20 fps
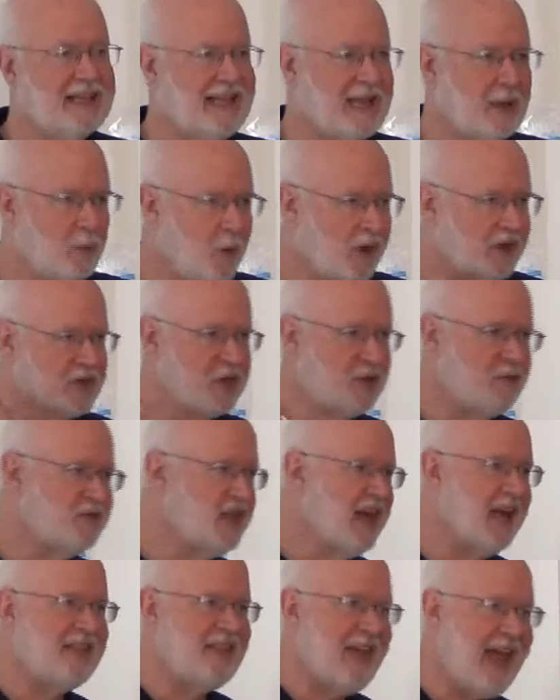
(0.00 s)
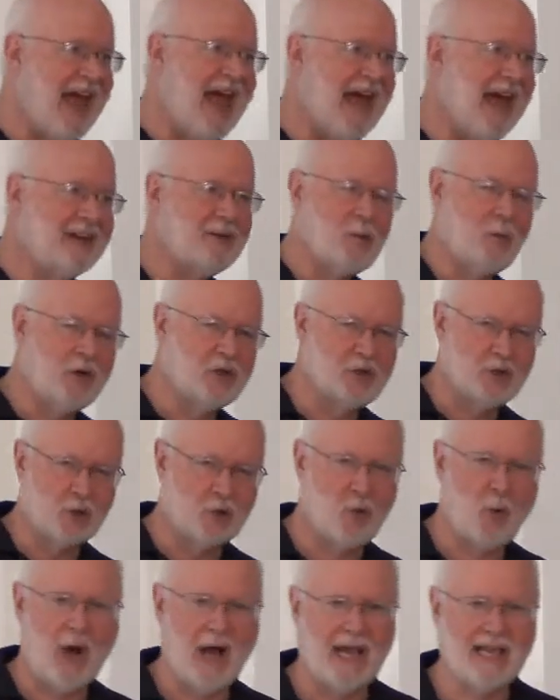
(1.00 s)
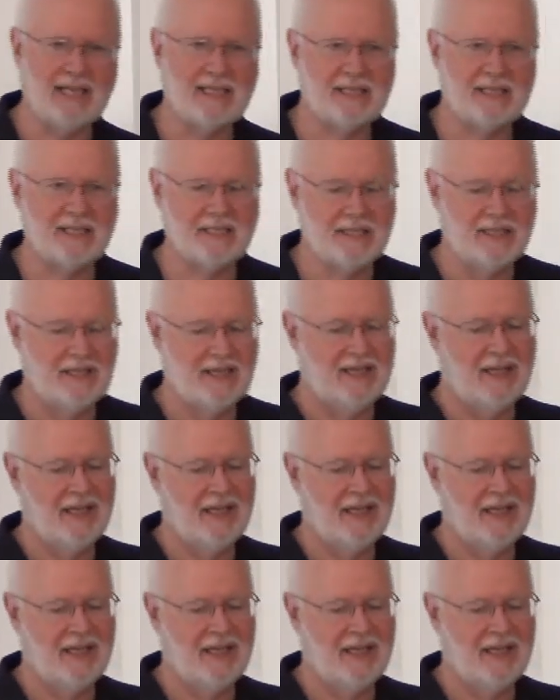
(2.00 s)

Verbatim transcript: Then once you've done that once or twice,